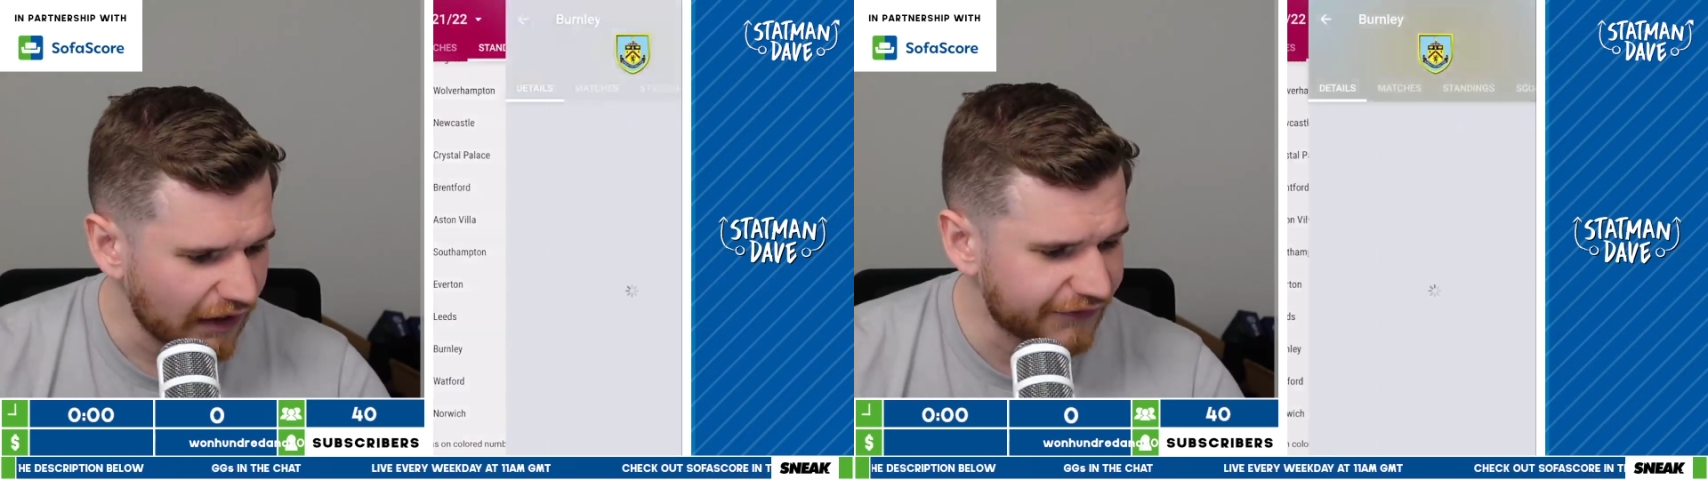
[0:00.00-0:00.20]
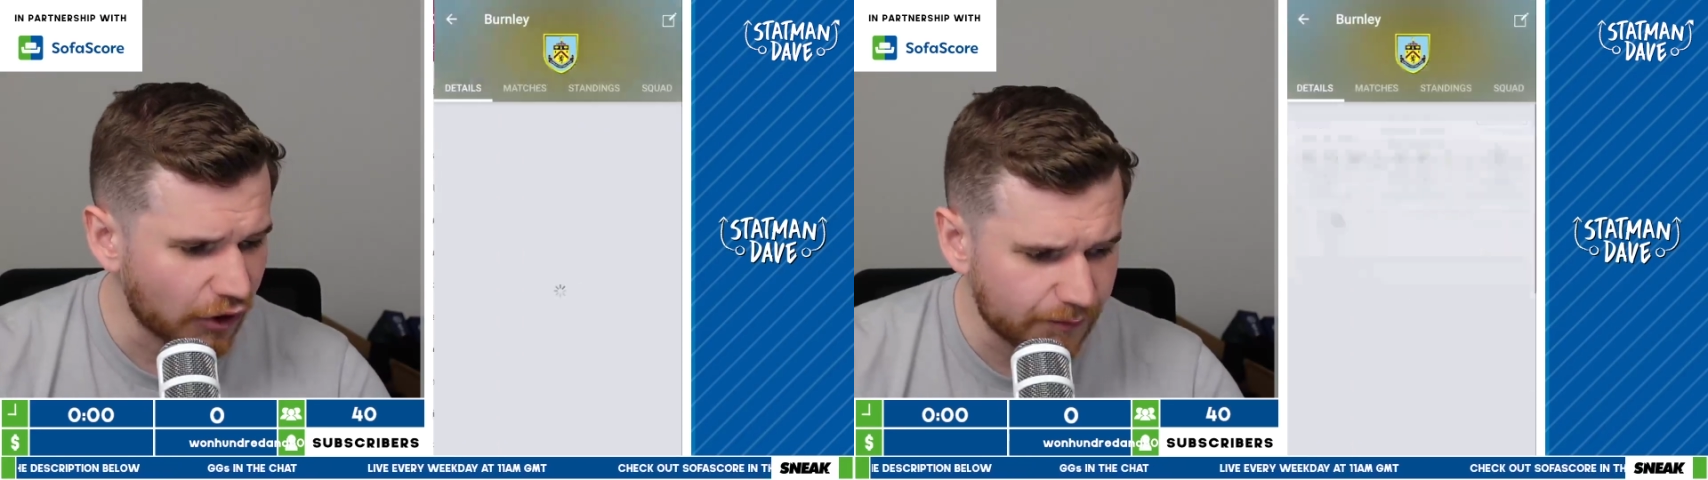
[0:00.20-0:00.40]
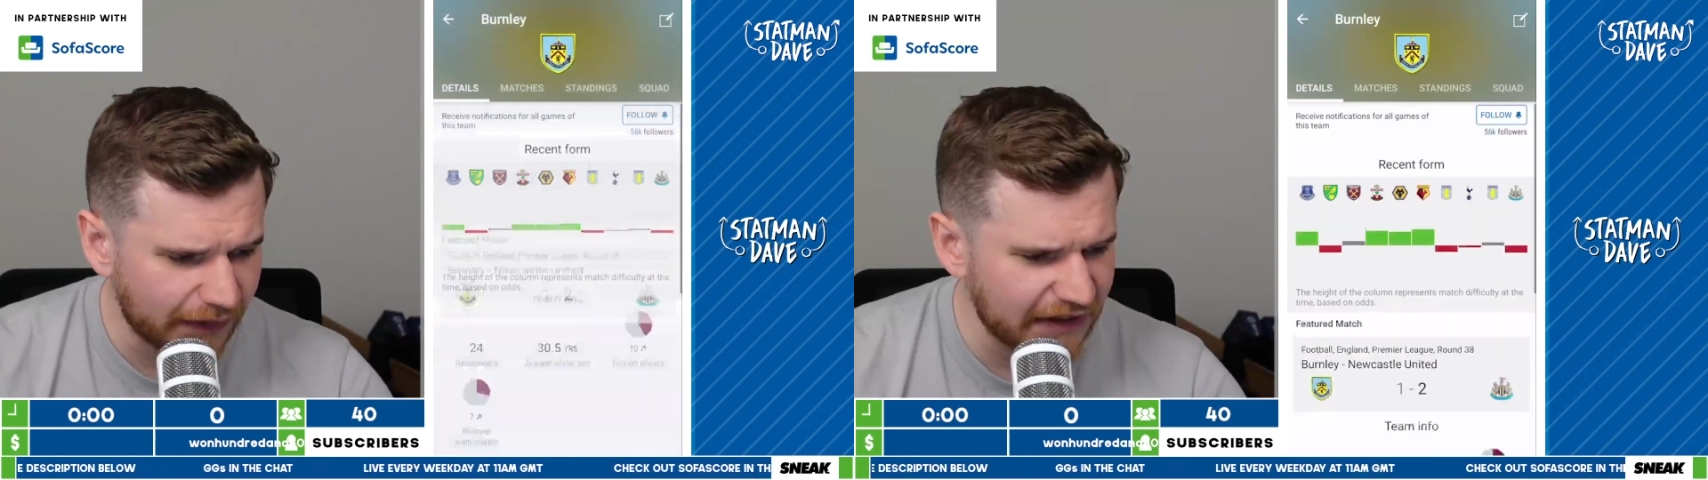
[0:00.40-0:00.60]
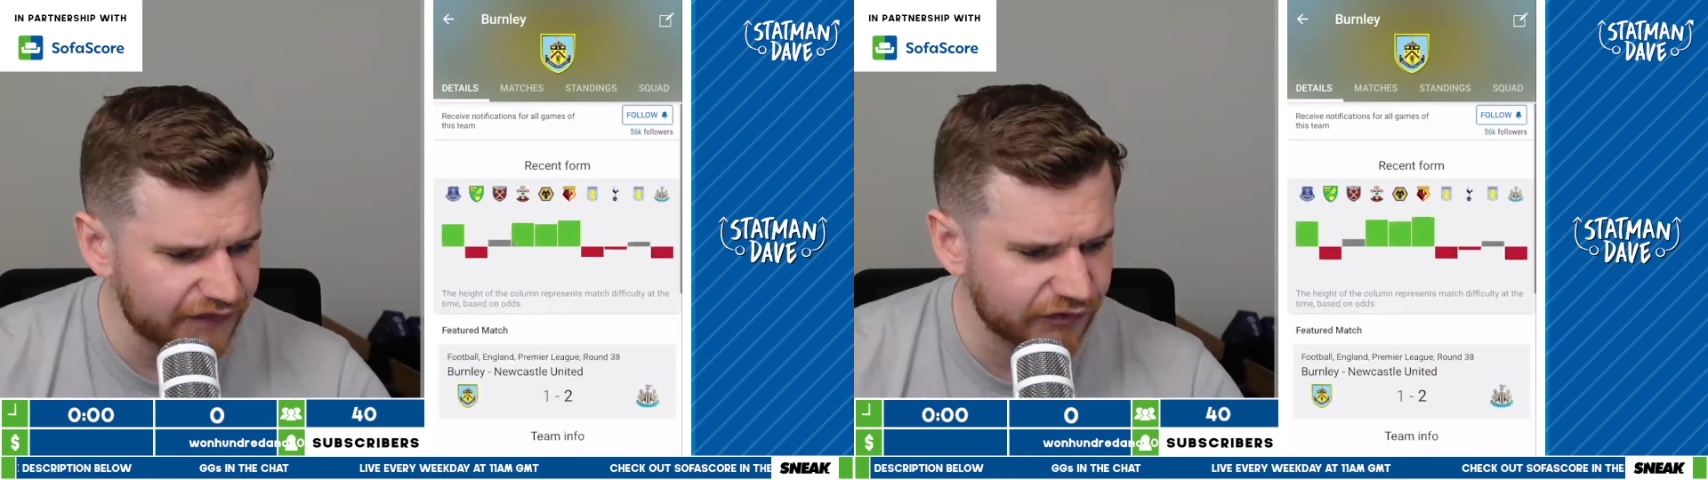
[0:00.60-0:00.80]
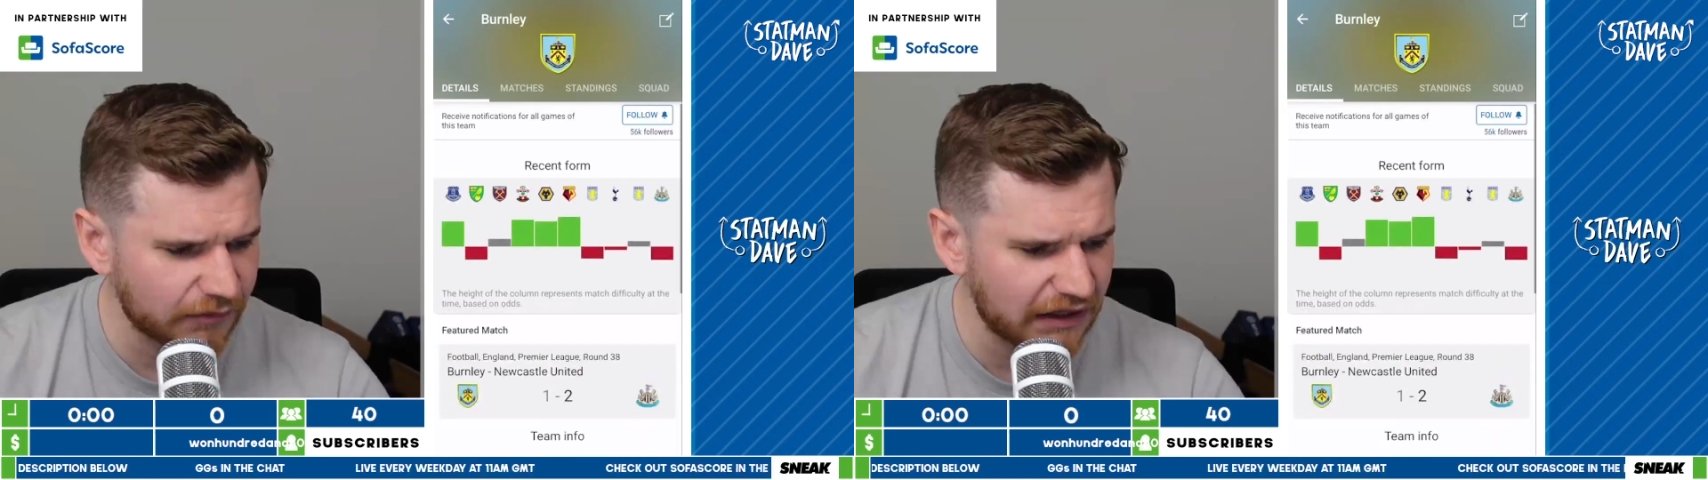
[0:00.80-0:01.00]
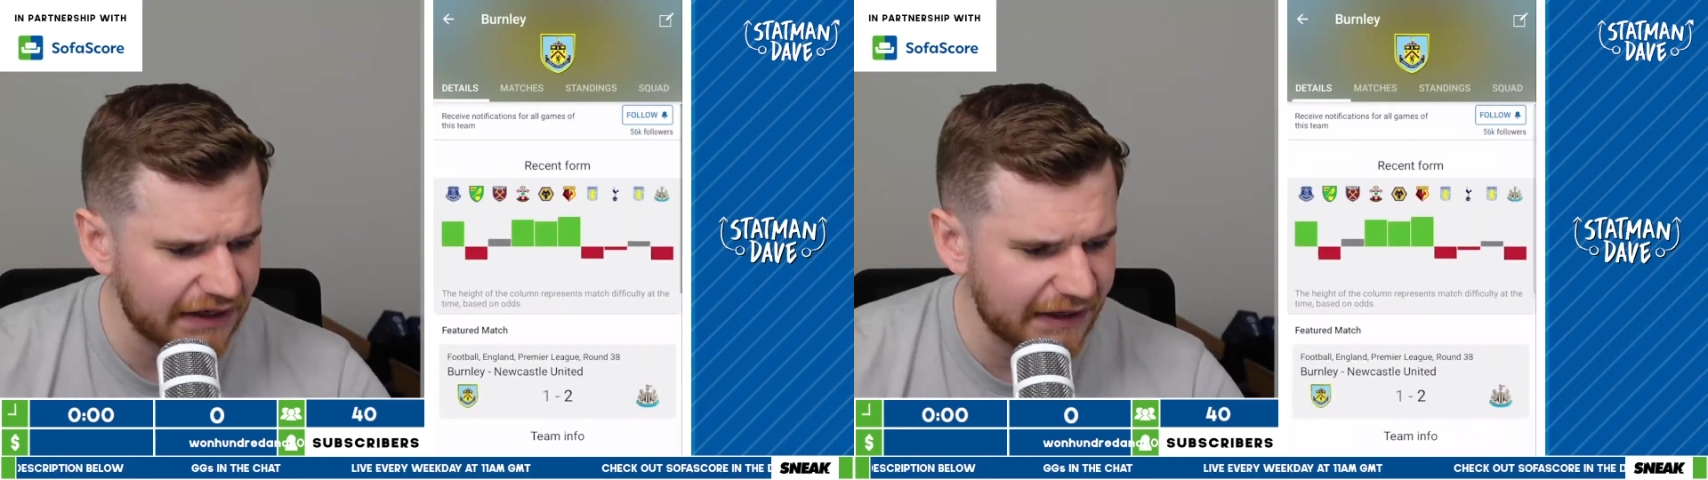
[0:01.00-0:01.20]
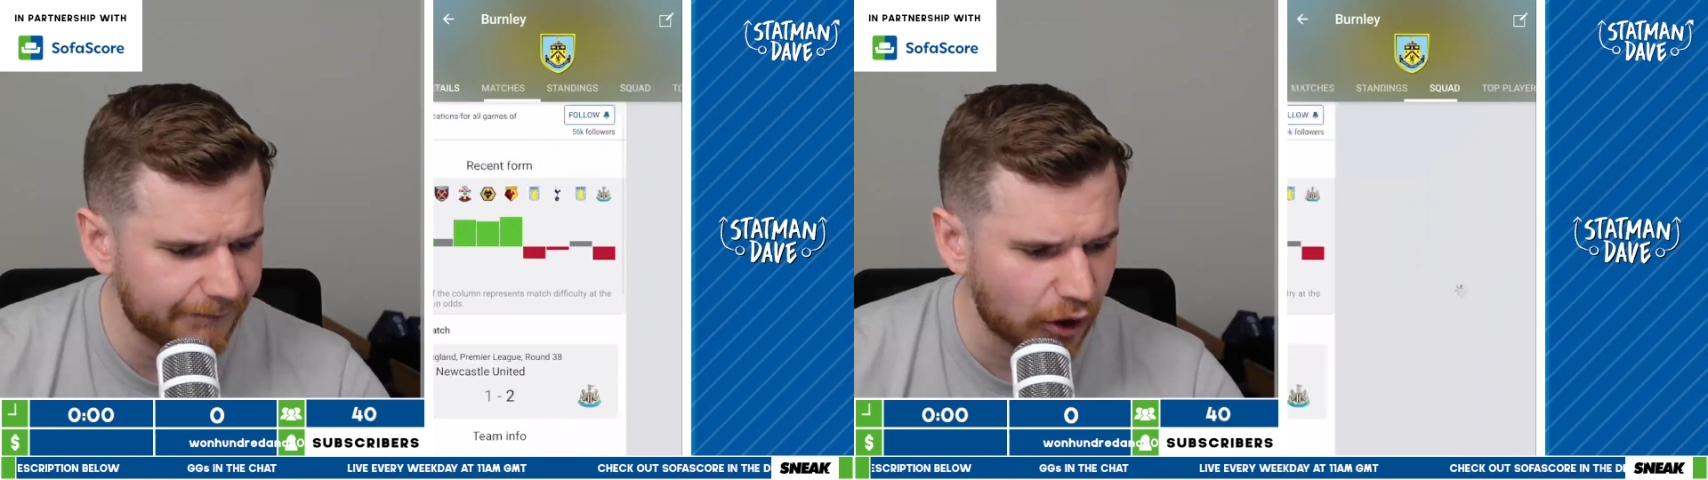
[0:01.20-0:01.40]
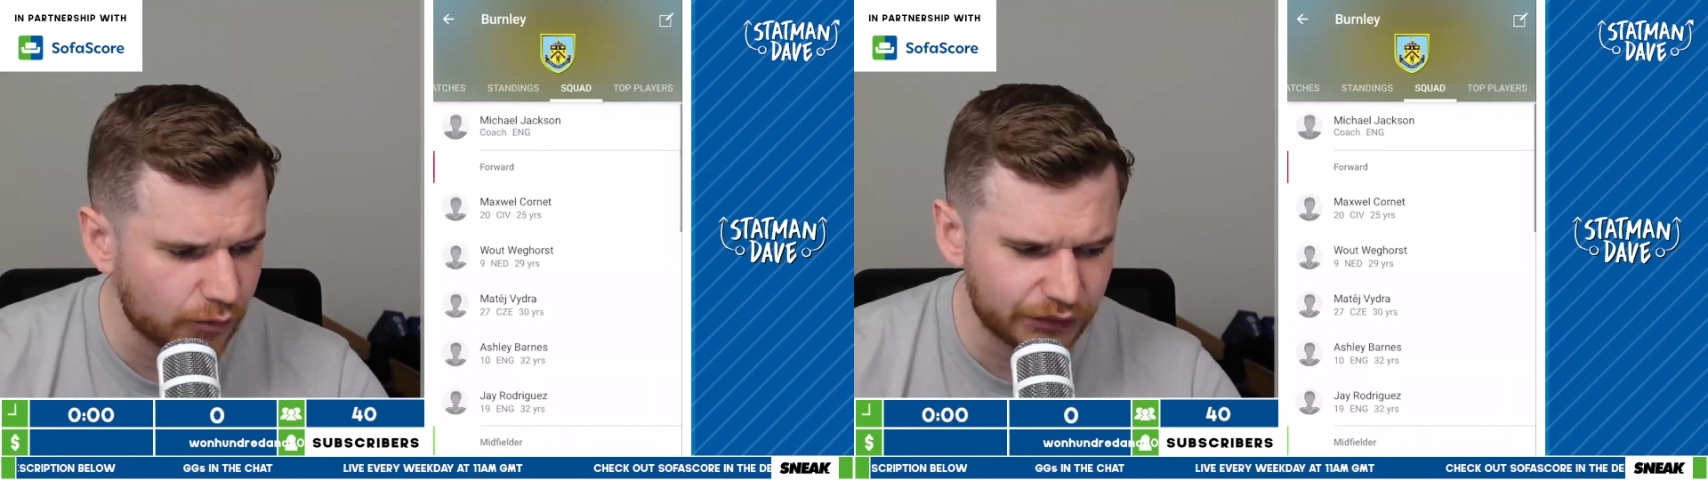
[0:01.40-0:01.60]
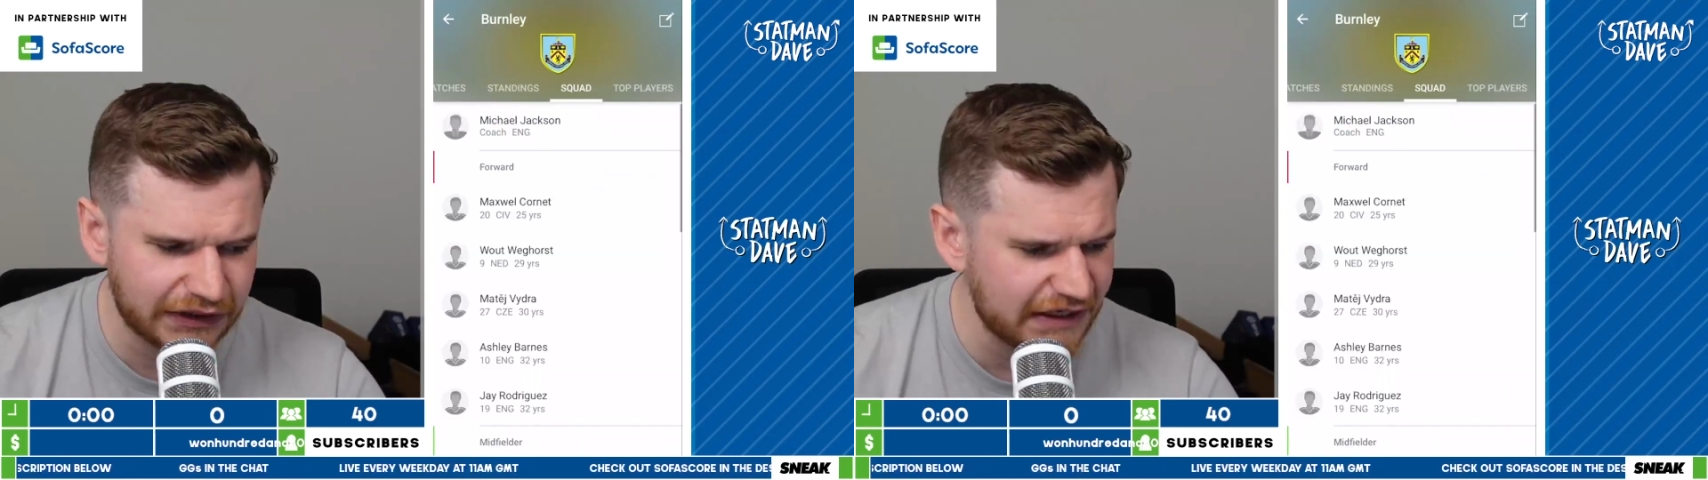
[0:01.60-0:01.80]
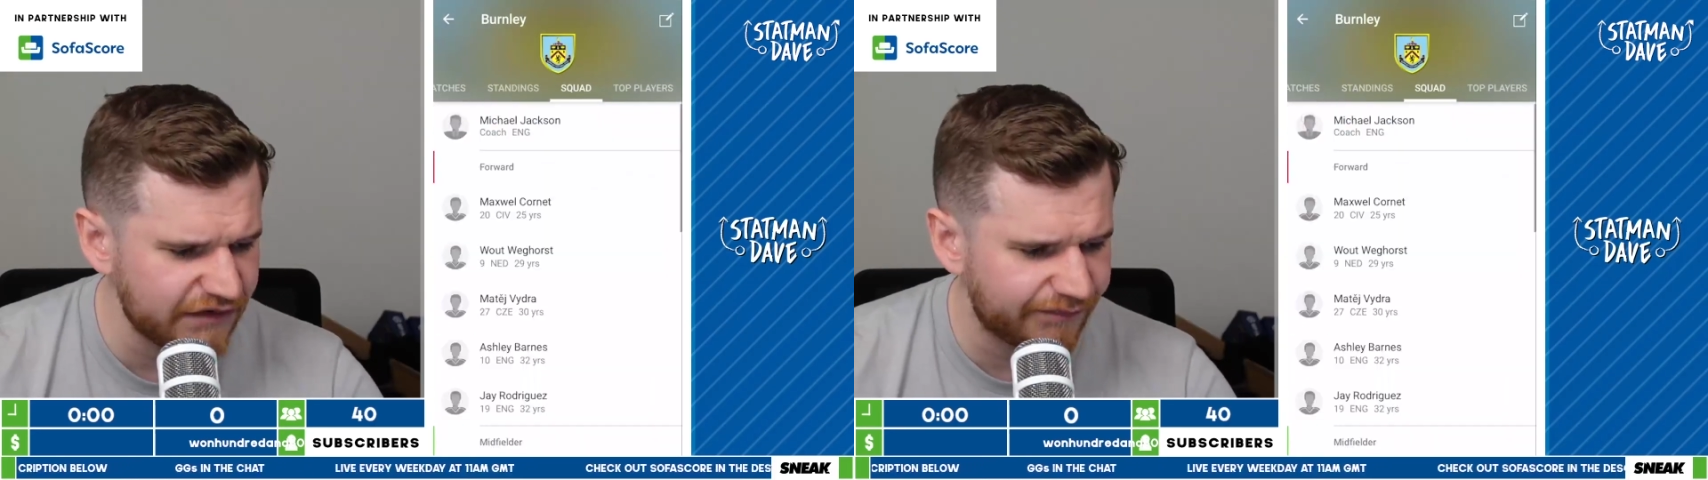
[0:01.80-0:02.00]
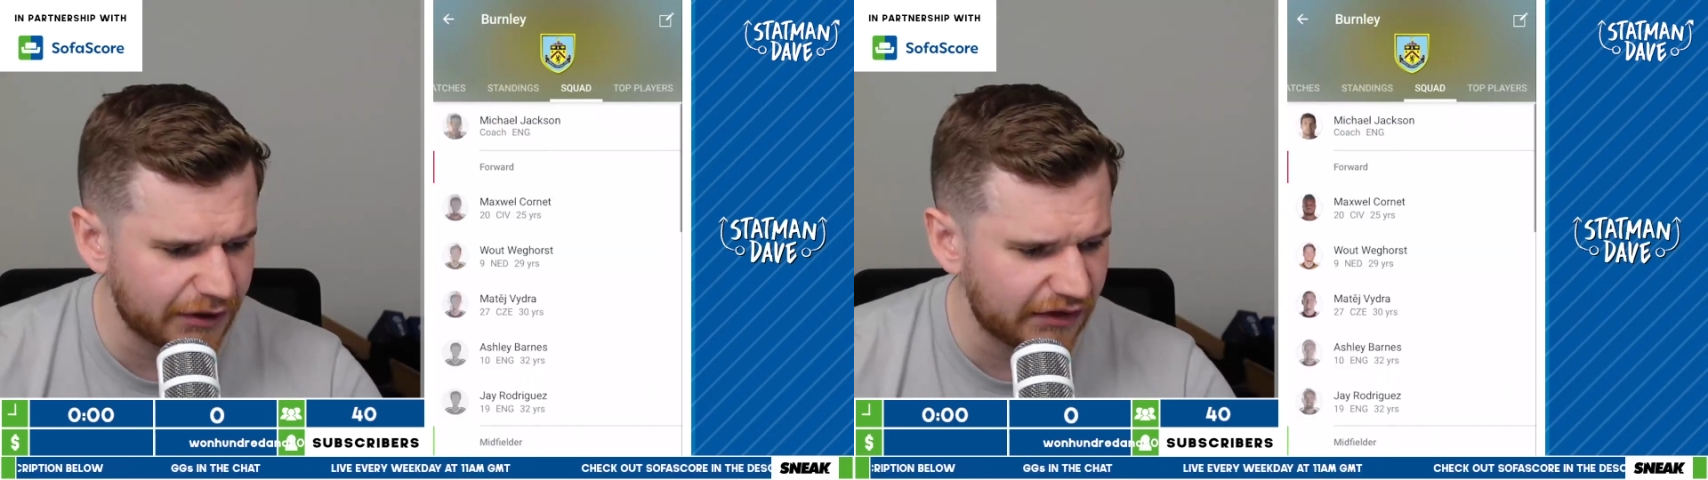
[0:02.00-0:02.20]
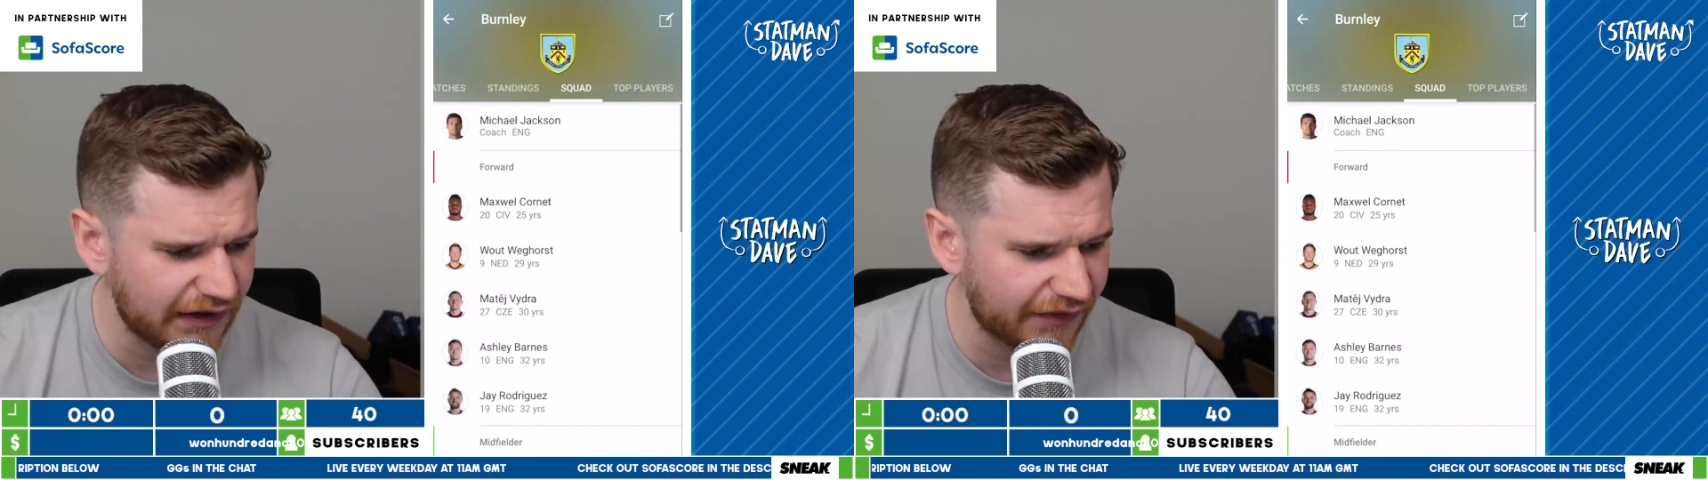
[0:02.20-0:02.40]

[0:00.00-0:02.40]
don't believe someone like Nick Pope would leave Burnley.